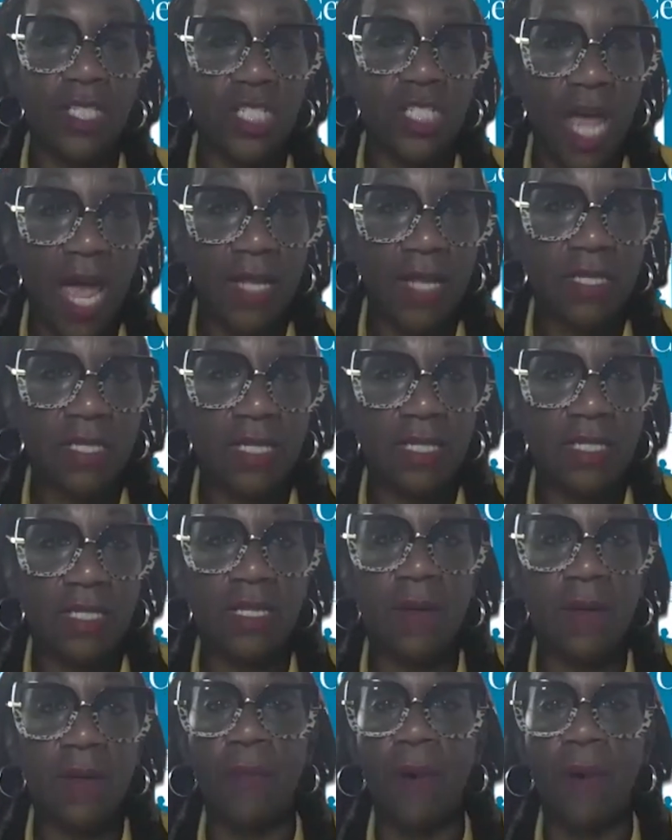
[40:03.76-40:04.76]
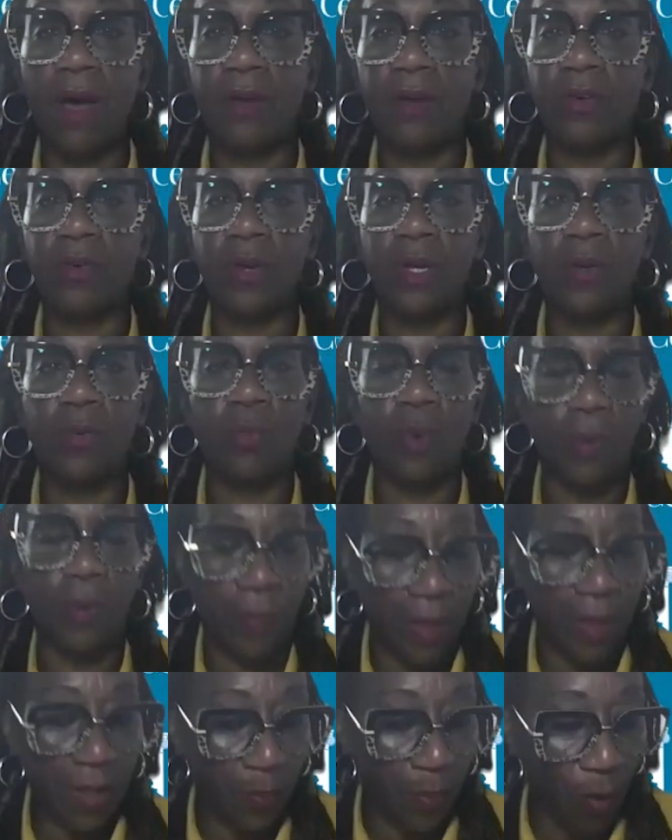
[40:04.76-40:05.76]
chat system, monitoring what
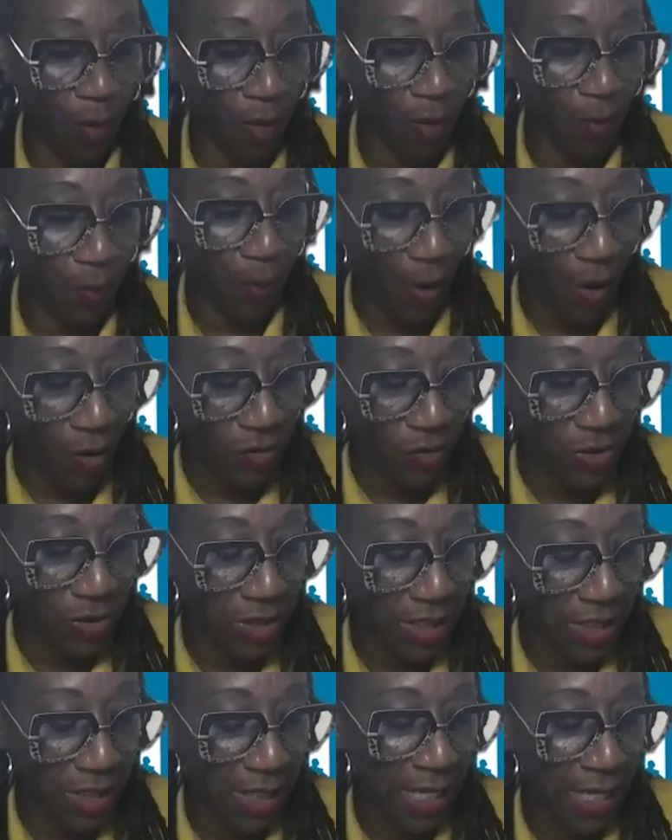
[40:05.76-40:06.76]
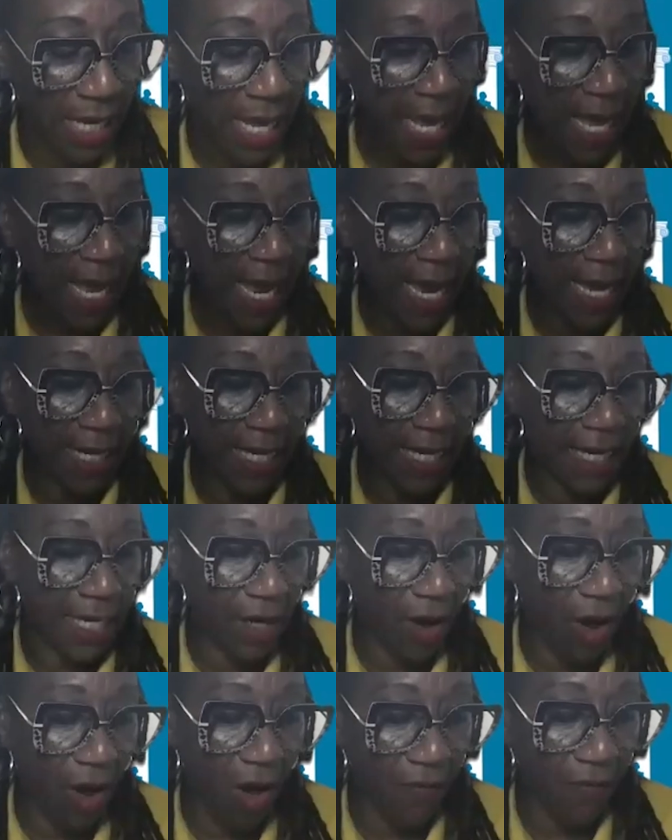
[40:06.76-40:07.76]
people are posting and get
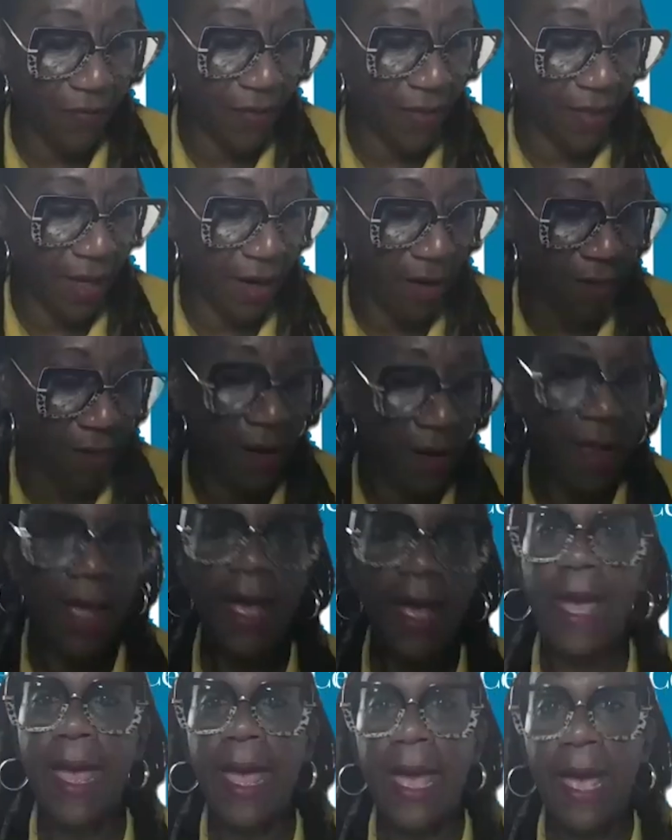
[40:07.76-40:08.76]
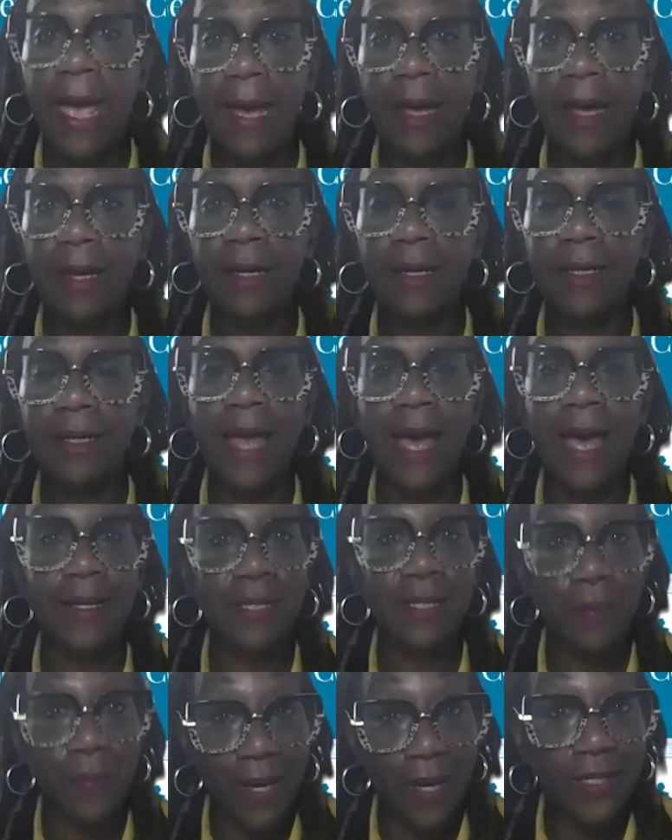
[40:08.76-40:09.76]
it off of there. And not
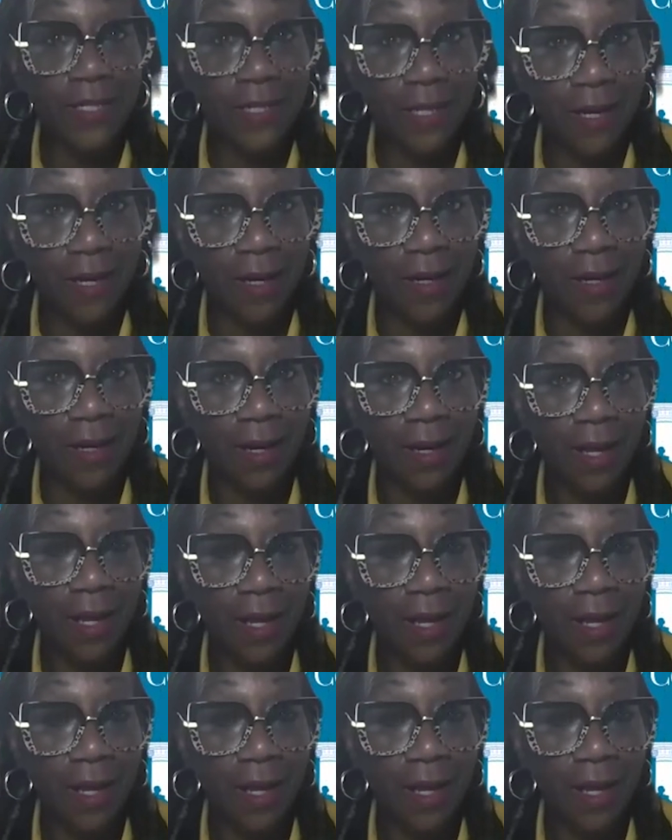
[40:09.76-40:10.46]
to mention,